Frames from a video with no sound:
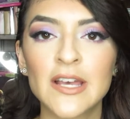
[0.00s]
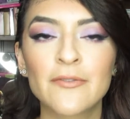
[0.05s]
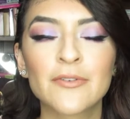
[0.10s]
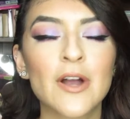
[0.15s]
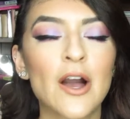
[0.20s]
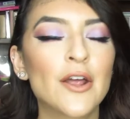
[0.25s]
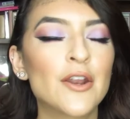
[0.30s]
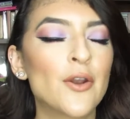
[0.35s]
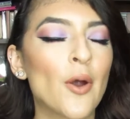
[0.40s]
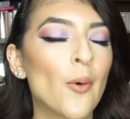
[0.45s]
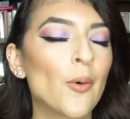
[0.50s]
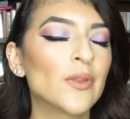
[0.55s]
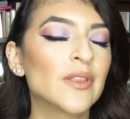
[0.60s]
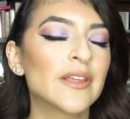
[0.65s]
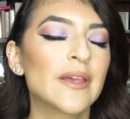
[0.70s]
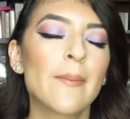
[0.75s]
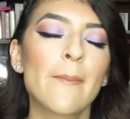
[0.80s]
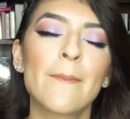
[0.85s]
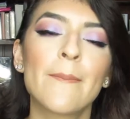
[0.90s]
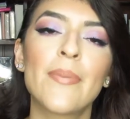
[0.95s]
have gotten
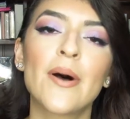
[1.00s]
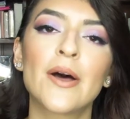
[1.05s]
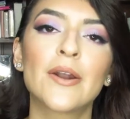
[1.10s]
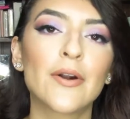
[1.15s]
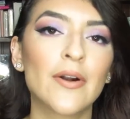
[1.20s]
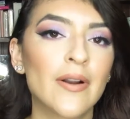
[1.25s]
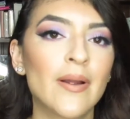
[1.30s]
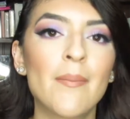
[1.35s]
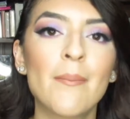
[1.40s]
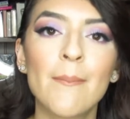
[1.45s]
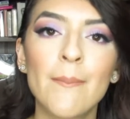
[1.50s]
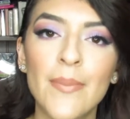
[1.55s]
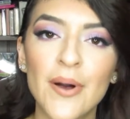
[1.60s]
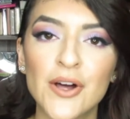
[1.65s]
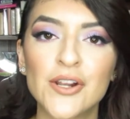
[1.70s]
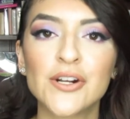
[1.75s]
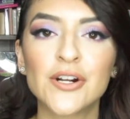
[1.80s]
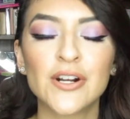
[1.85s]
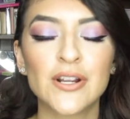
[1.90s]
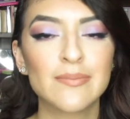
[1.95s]
only better and
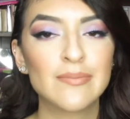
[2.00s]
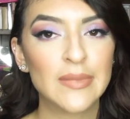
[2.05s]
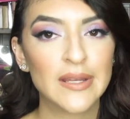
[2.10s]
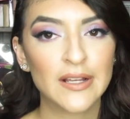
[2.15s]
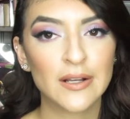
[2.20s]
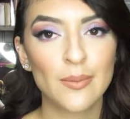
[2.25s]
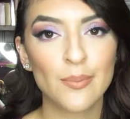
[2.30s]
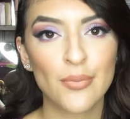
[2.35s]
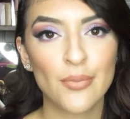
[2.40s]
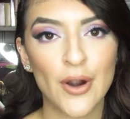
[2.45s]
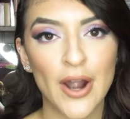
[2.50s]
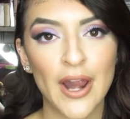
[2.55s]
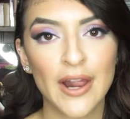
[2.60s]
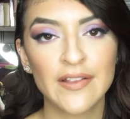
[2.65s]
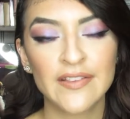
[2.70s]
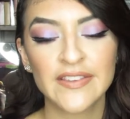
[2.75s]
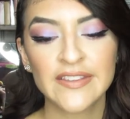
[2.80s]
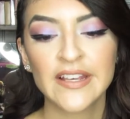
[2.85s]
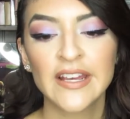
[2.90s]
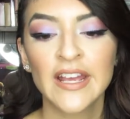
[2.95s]
better in makeup
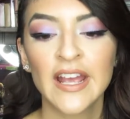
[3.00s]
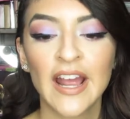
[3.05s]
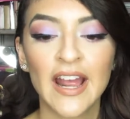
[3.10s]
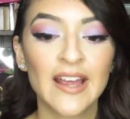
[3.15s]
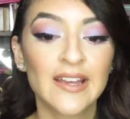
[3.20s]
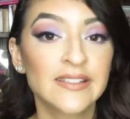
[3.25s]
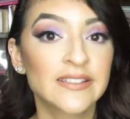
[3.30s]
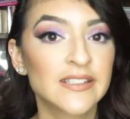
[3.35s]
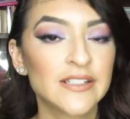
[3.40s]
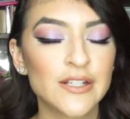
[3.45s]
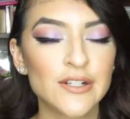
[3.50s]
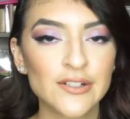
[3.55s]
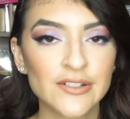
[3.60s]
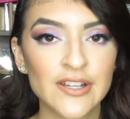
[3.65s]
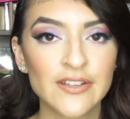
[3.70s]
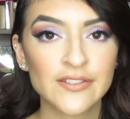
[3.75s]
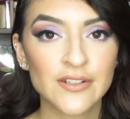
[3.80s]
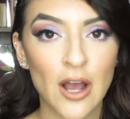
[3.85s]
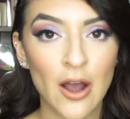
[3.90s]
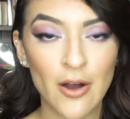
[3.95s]
brands as the years
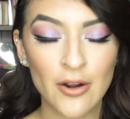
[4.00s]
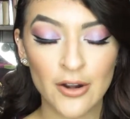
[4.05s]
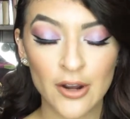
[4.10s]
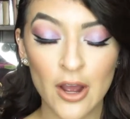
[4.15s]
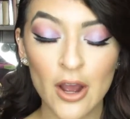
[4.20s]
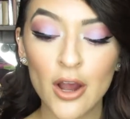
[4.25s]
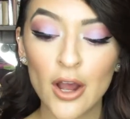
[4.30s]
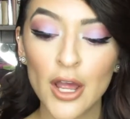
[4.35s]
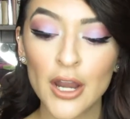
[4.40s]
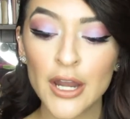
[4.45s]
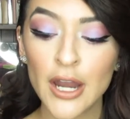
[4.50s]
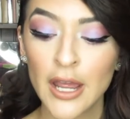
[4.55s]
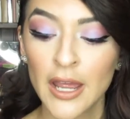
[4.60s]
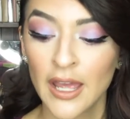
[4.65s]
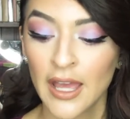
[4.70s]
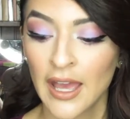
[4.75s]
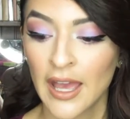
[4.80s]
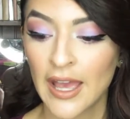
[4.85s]
has gone on,